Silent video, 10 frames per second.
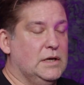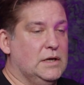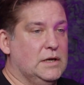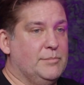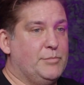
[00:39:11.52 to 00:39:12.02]

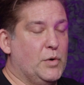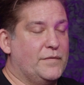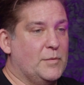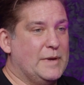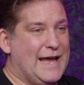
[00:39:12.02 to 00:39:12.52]
uh, both
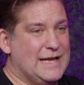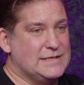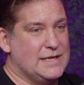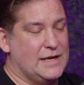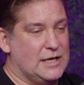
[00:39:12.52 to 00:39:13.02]
from an ad
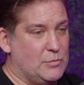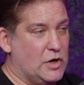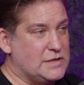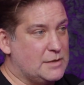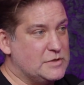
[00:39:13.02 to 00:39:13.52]
tech and a
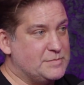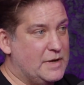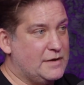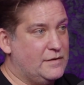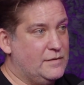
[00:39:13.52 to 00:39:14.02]
martech
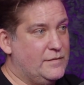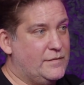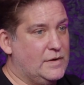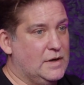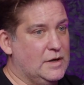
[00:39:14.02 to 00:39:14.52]

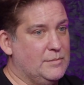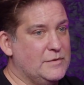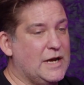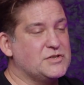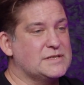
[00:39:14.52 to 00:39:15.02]
perspective, um,
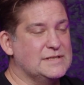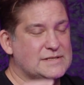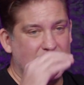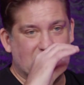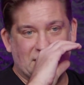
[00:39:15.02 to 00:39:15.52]
not just
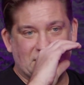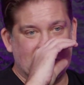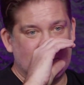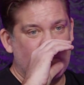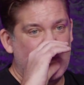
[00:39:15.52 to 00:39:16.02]

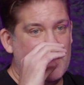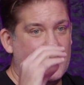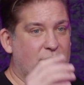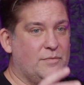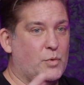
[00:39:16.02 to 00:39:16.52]
consolidation with
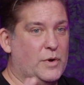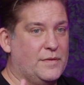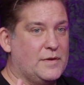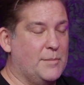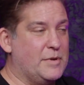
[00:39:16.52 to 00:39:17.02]

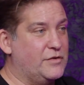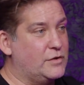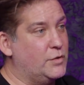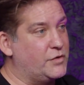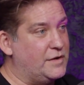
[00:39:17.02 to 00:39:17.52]
with companies
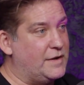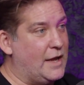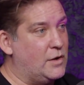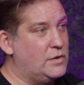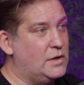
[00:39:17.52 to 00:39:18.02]
closing
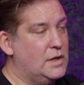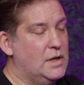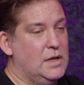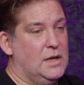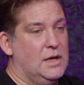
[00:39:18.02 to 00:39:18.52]
down,
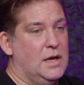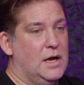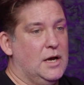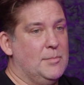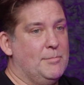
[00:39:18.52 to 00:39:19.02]

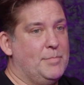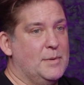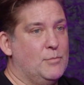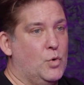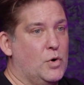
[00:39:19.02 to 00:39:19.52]
um,
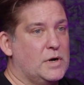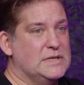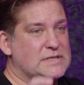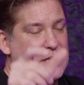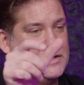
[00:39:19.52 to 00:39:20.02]
but more
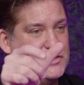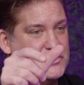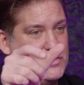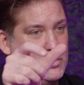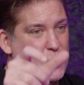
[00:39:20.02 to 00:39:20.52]

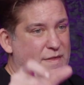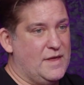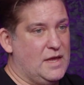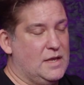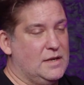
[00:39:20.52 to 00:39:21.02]
consolidation
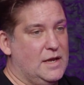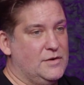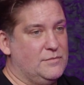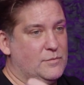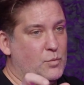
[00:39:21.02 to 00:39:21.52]
within
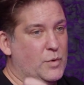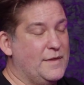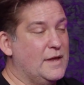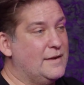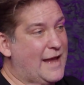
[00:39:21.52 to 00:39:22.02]
and
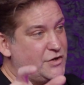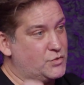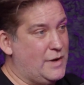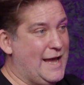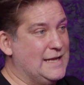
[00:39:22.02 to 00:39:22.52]
within
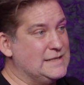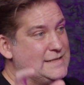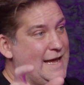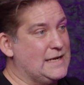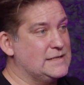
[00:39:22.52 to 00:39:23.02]
actual ad
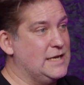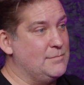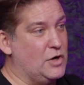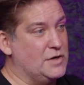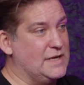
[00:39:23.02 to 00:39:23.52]
stacks and
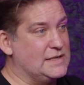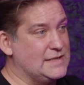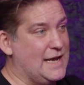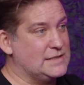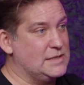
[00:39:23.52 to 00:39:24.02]
martech
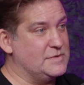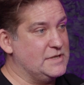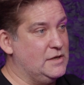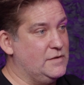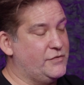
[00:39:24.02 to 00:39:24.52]
stacks
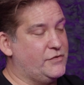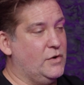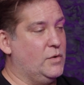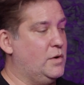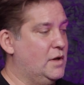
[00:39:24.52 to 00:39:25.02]
themselves.
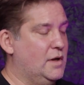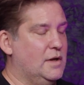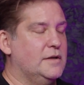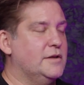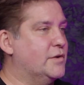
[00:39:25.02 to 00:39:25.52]
So,
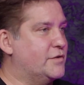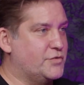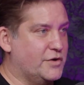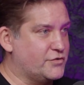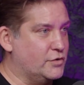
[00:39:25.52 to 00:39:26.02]
you know, the
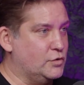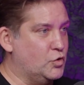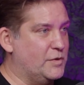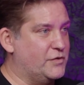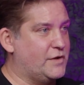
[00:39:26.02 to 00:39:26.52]
traditional
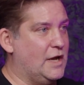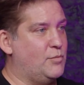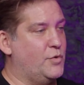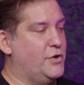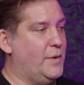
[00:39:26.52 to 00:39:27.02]
LUMAscape
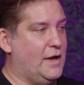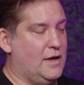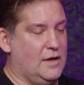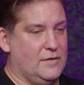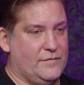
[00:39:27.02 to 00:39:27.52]
where you
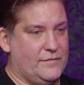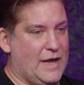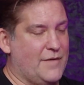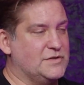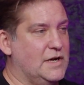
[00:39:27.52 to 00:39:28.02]
have
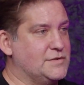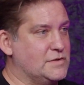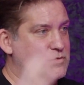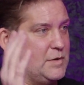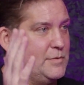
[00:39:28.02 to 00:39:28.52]

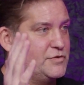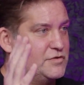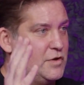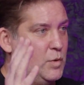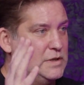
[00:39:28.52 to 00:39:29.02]
advertisers,
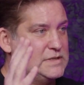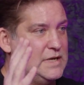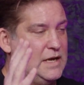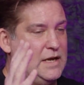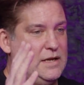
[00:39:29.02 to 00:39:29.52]
publishers on one
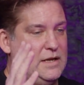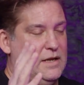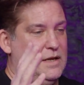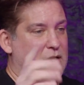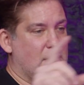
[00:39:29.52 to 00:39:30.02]
side,
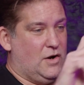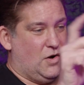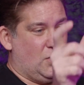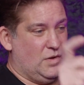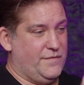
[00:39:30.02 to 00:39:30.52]

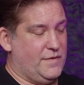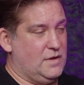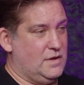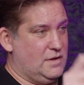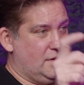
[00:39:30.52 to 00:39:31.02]
all of
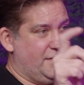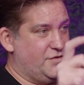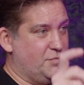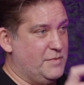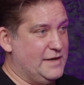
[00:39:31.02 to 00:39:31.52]
the
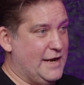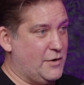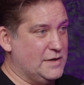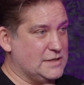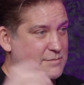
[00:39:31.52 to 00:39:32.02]
intermediaries
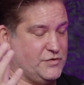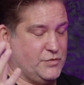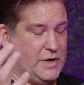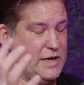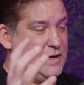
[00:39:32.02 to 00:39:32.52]
compresses. in
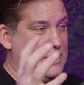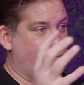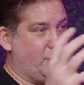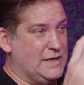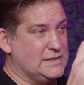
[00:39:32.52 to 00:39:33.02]
between, it
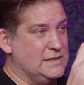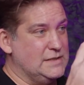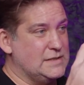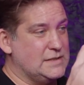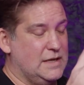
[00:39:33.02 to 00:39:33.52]

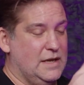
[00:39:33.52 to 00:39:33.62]
compresses